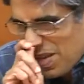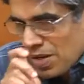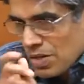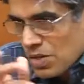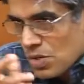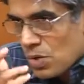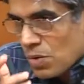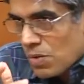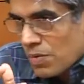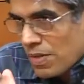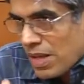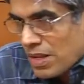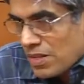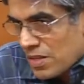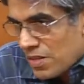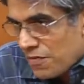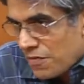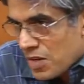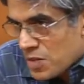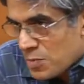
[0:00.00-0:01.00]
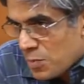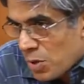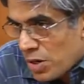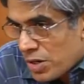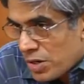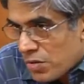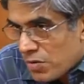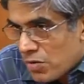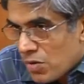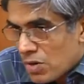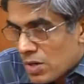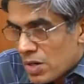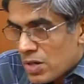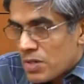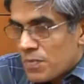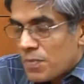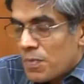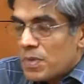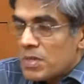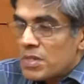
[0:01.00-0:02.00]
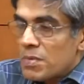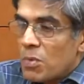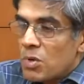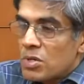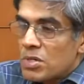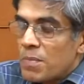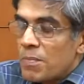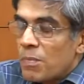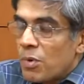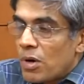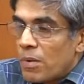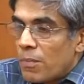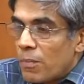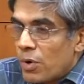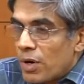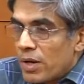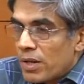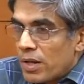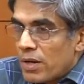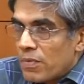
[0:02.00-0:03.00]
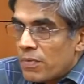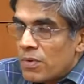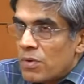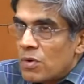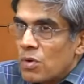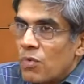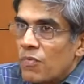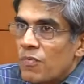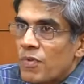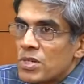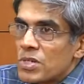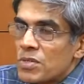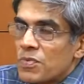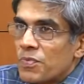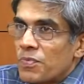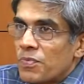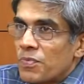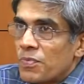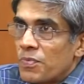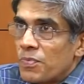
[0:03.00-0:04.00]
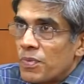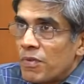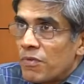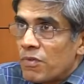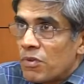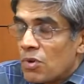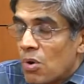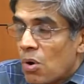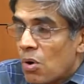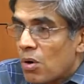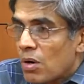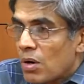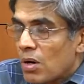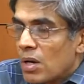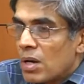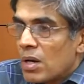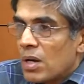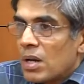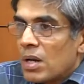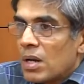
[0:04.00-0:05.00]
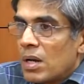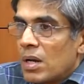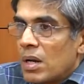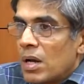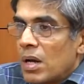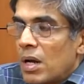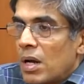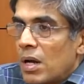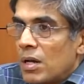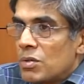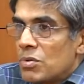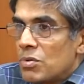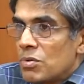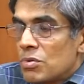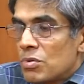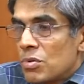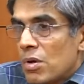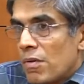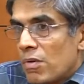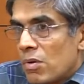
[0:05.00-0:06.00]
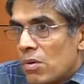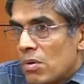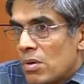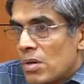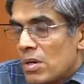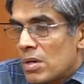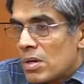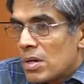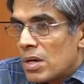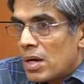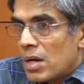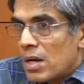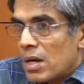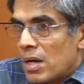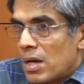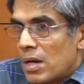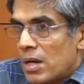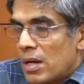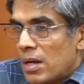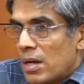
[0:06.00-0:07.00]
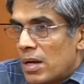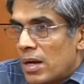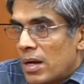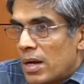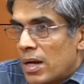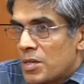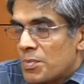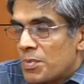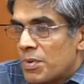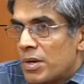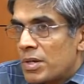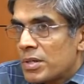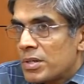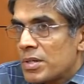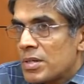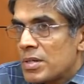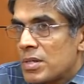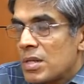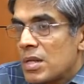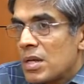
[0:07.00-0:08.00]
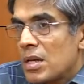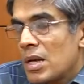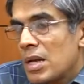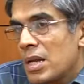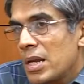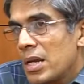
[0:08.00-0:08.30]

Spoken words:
So that's the first point you noted is the most important point, that first we have grown due to our own aspirations in the